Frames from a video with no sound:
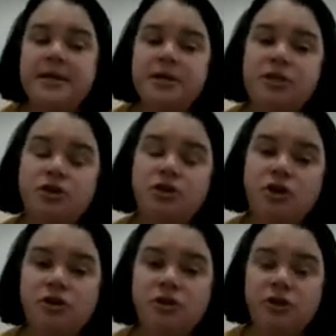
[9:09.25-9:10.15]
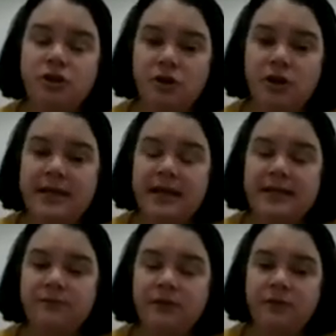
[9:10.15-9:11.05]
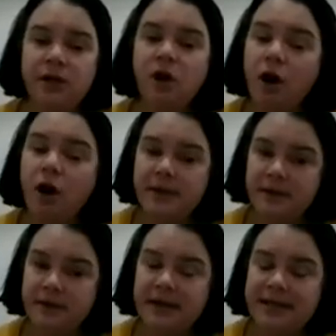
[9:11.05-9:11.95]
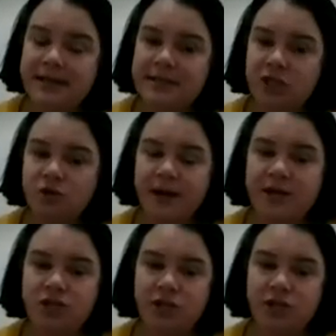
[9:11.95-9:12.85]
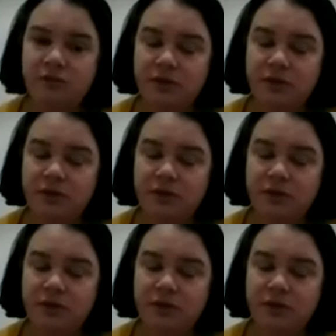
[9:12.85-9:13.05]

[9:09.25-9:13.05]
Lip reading: So it's very common in a situation